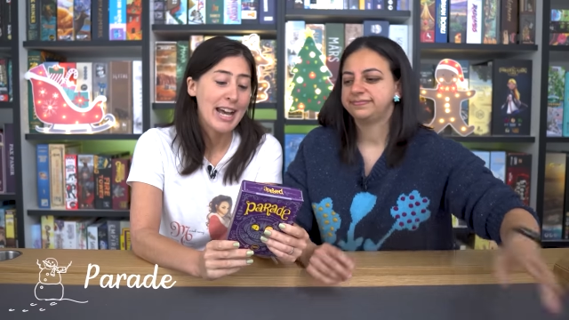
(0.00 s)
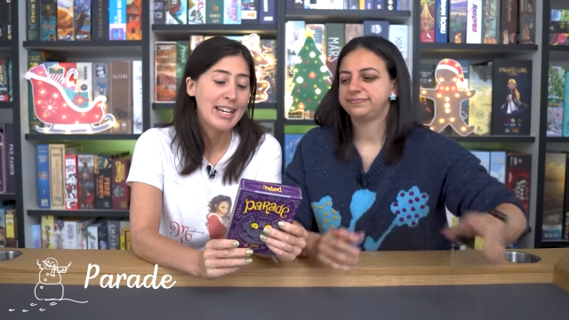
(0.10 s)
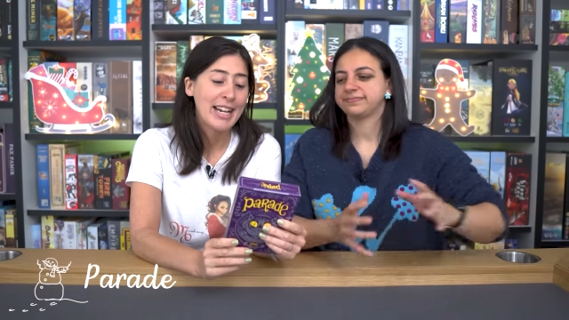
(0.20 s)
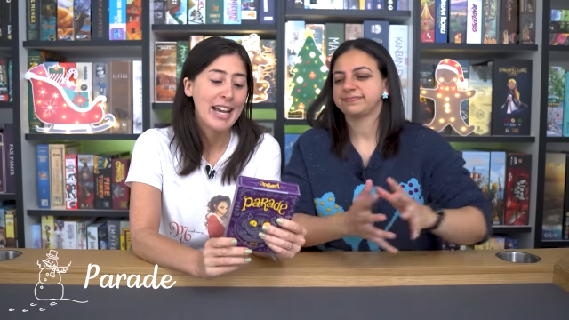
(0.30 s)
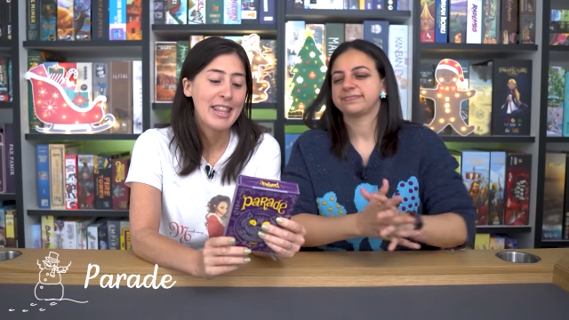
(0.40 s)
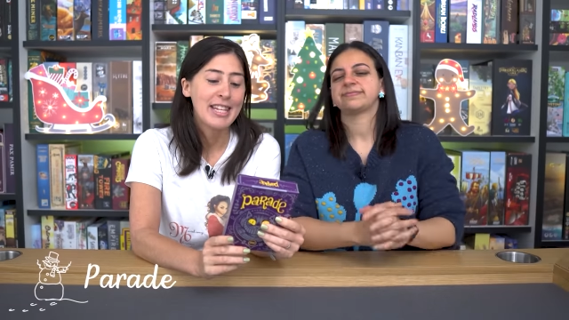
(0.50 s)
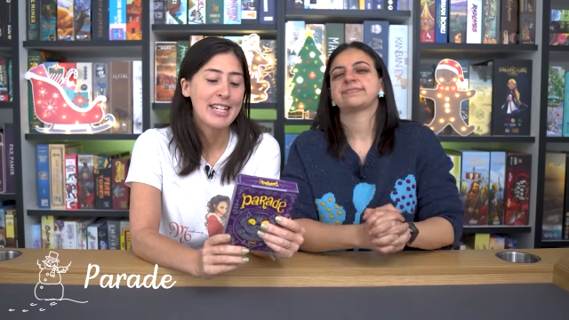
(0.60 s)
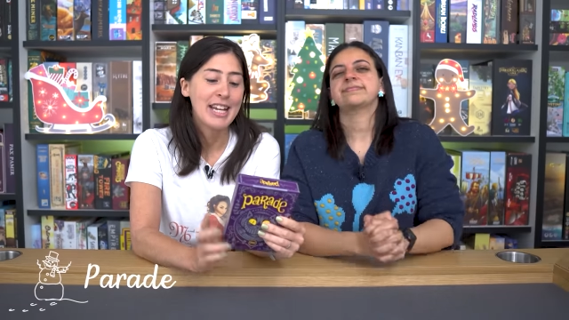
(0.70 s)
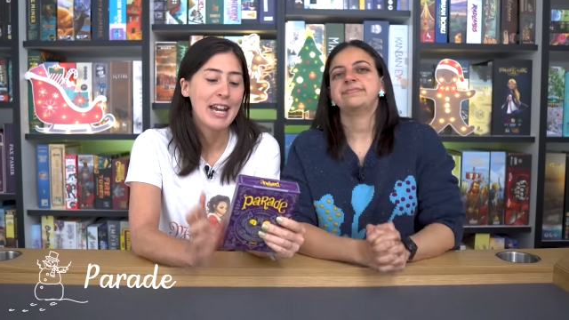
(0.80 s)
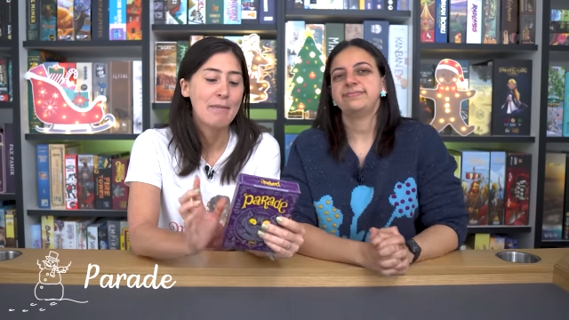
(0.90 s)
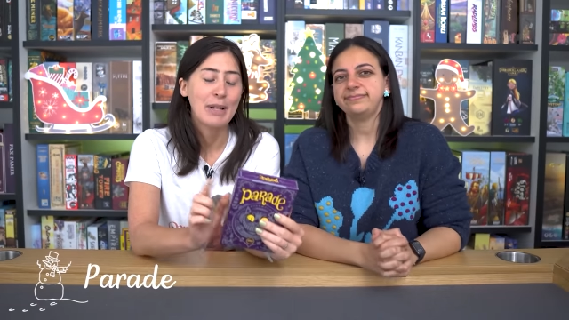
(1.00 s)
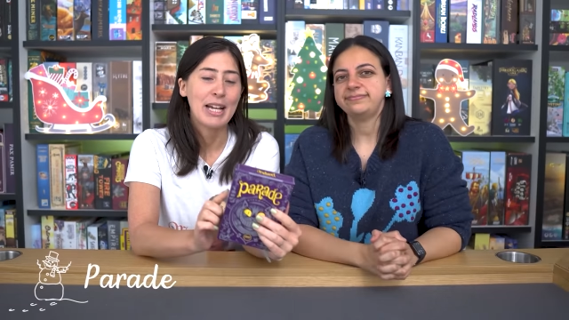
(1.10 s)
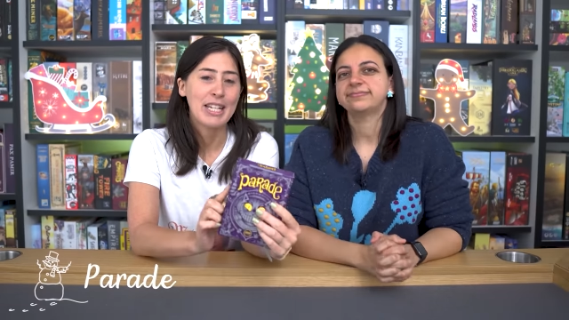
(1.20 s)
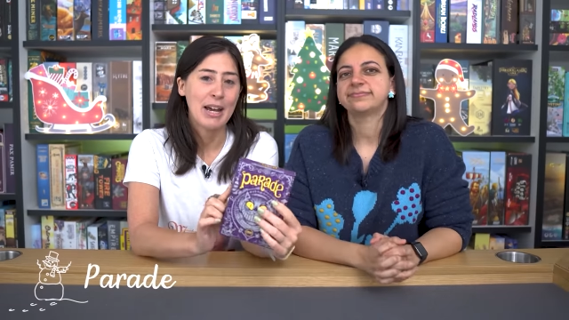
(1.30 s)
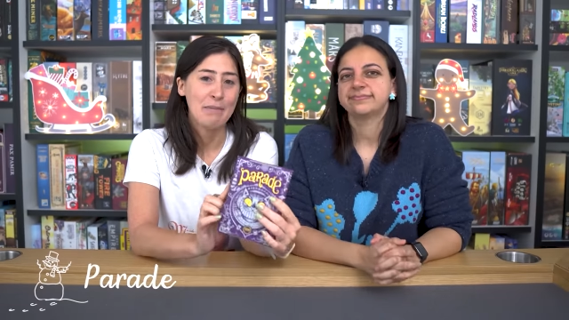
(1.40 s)
Speaker 1: and again, this game
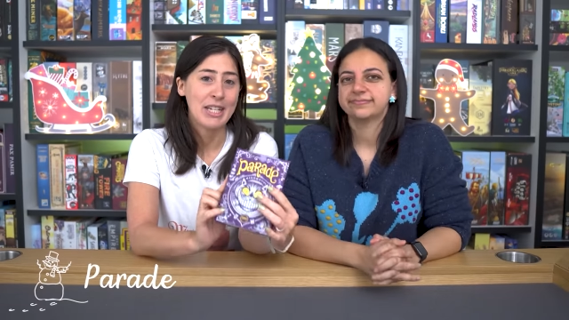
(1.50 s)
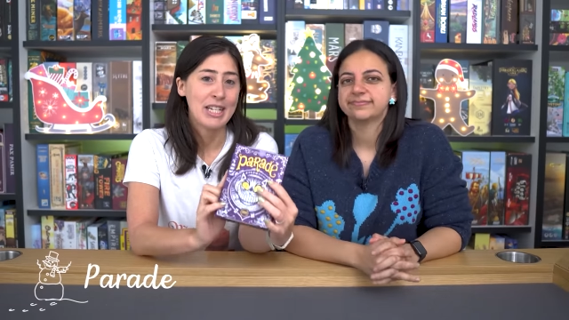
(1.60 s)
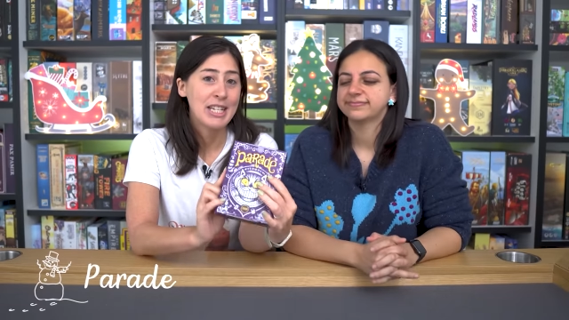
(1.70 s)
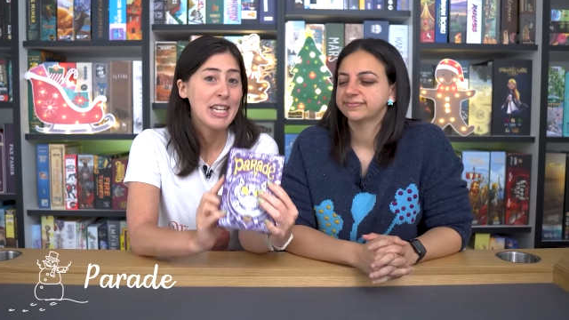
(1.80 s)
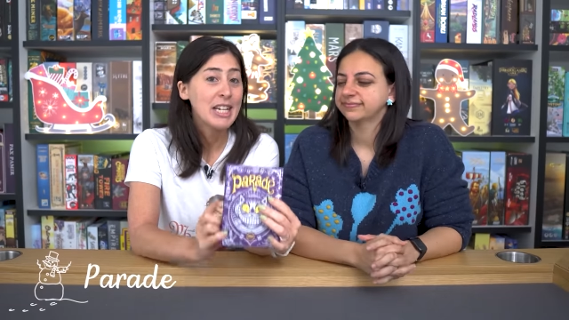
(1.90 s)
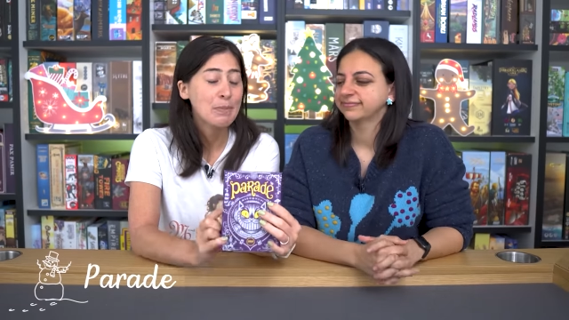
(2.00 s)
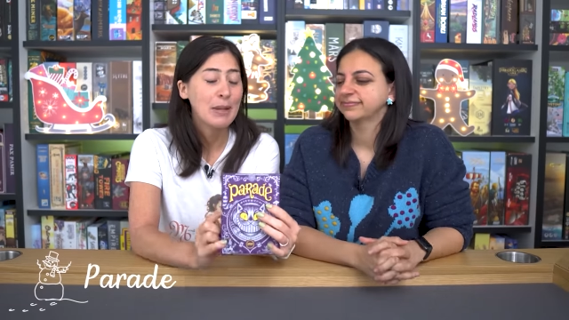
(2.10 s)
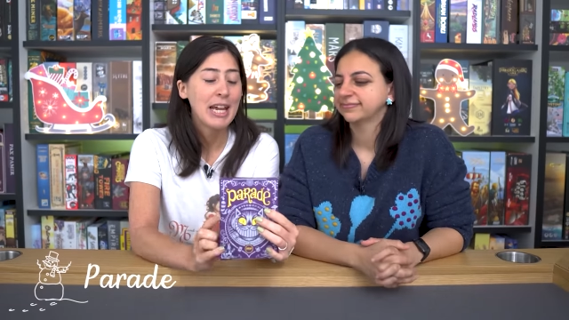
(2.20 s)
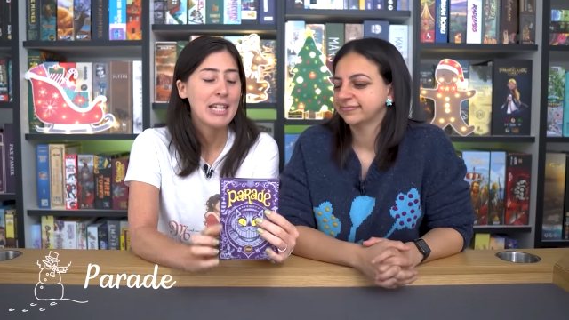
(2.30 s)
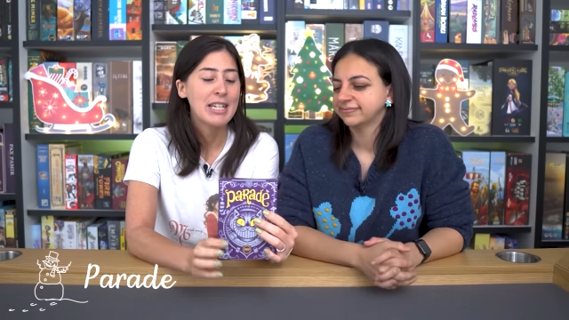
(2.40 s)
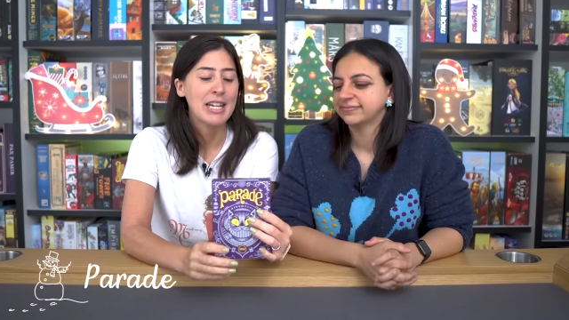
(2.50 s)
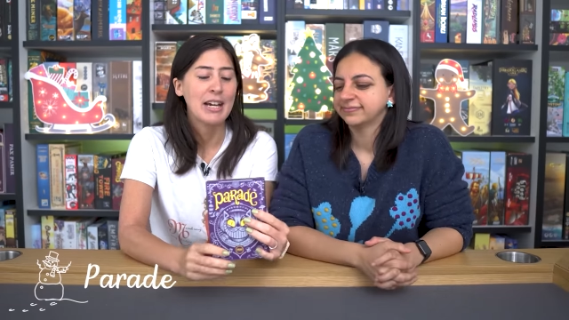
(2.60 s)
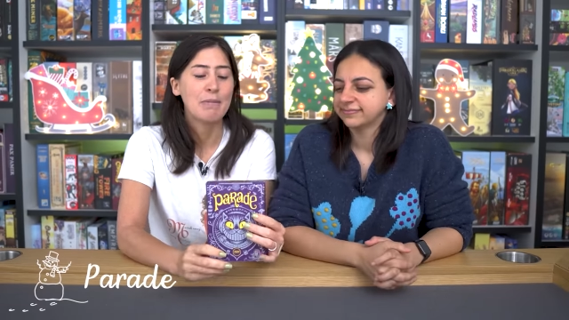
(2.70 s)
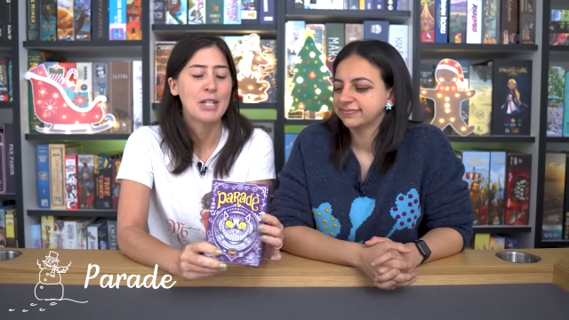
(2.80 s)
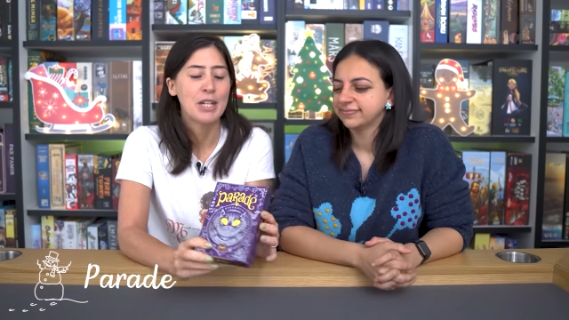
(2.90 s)
plays up to six players,
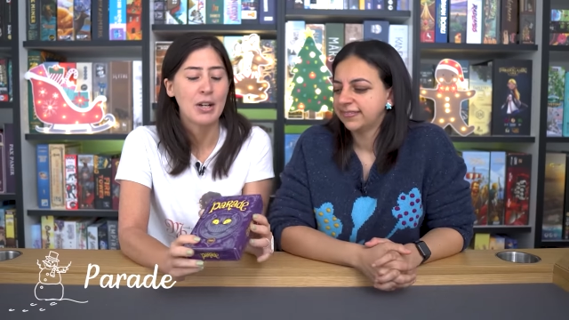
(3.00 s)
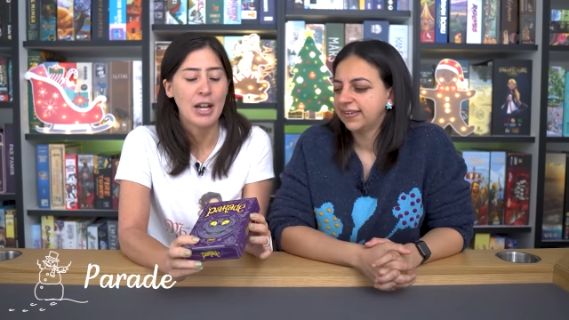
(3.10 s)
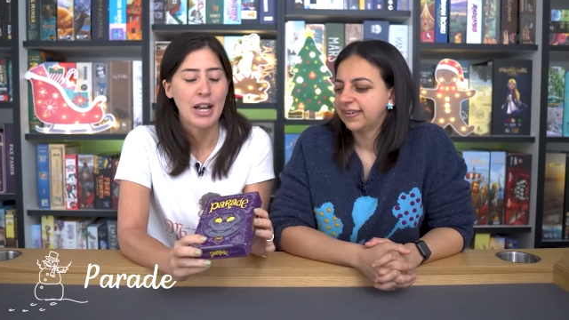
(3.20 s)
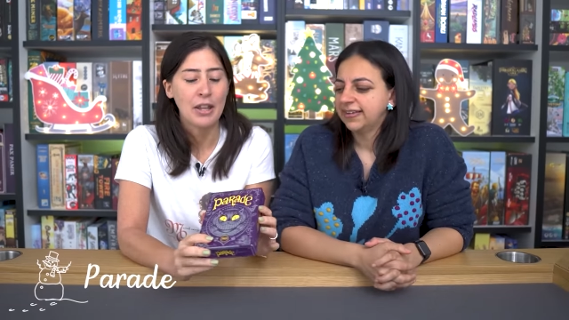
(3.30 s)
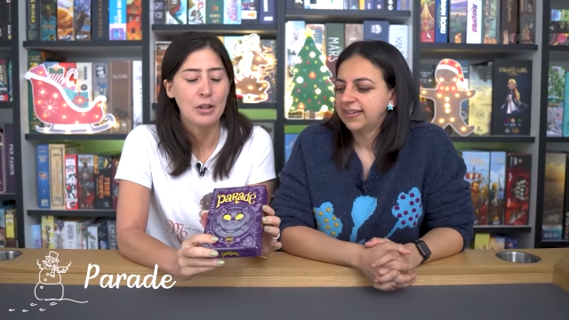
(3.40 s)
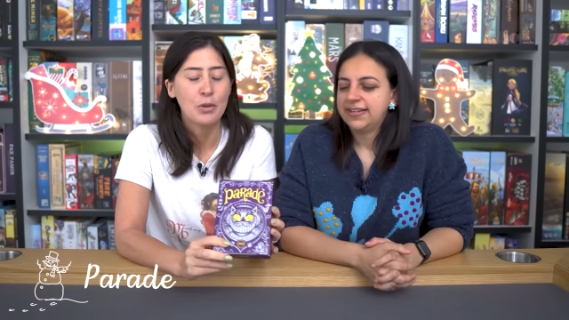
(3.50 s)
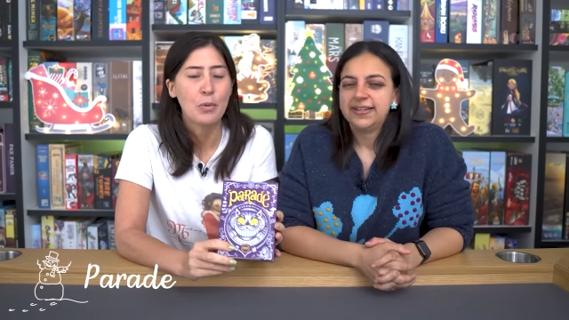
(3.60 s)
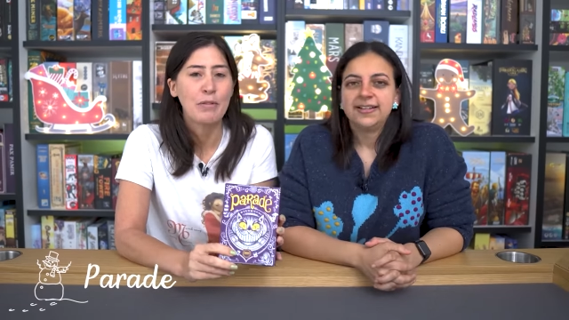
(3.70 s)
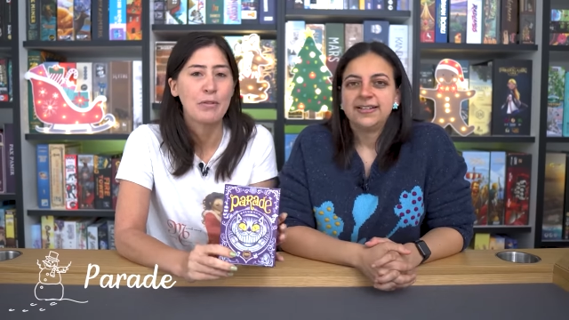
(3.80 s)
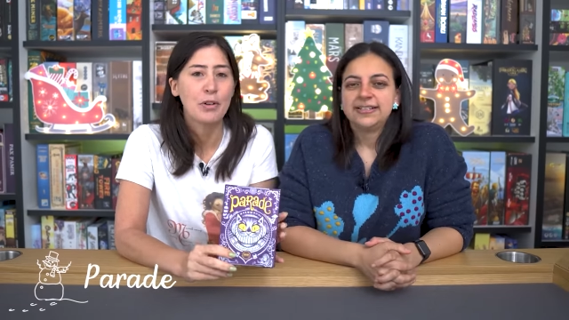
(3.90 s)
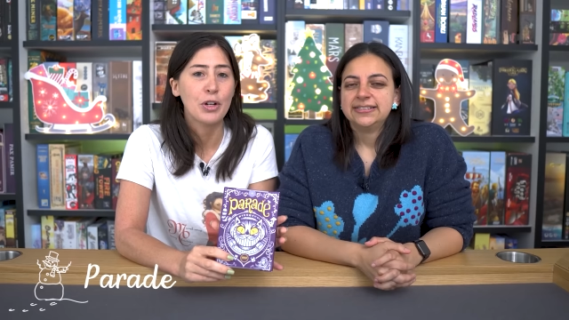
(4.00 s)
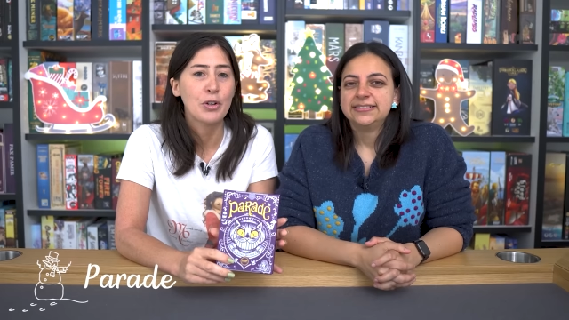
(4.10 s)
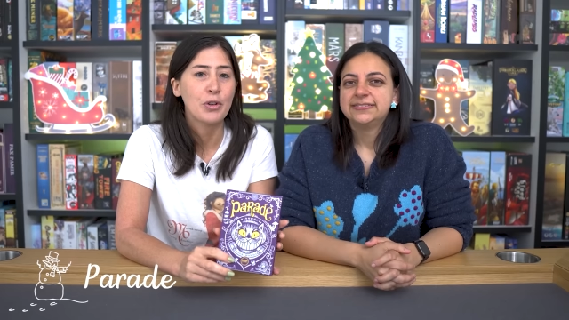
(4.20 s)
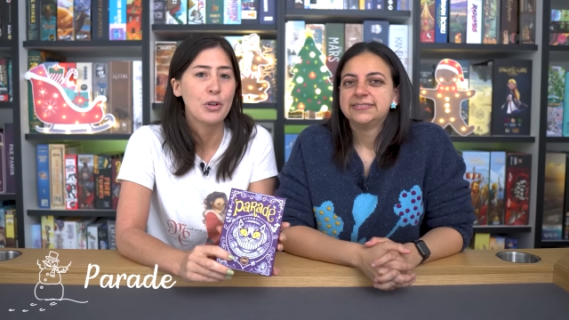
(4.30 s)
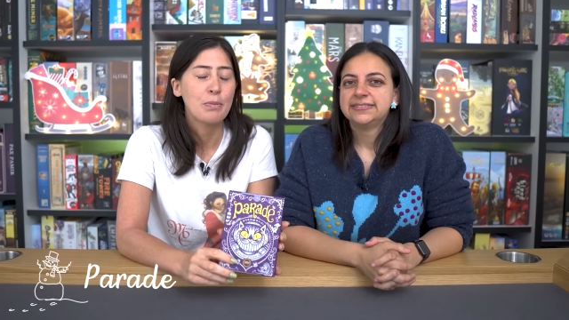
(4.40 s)
um, so another good one for a
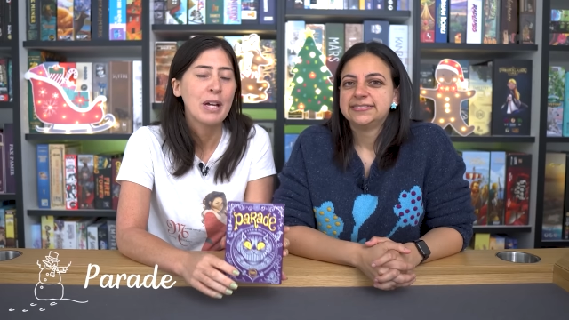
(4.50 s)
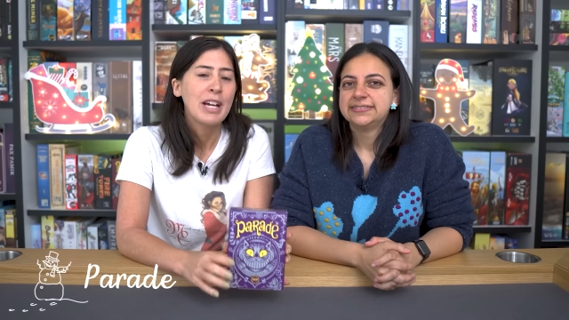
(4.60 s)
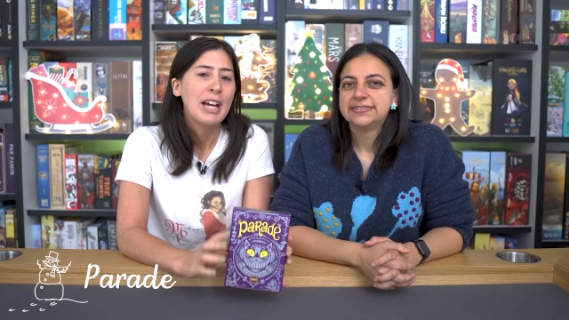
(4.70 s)
group.